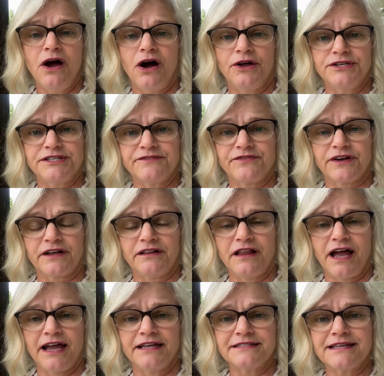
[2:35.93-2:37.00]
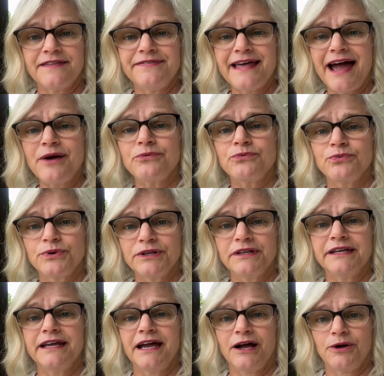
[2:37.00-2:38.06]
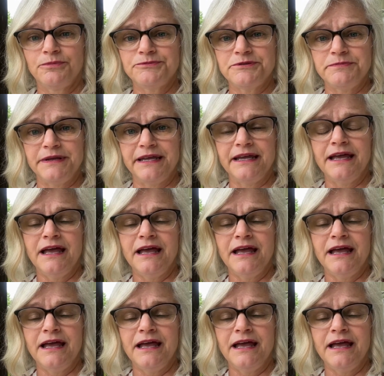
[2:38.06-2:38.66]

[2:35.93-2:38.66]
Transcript: on different clients. And that really helped me.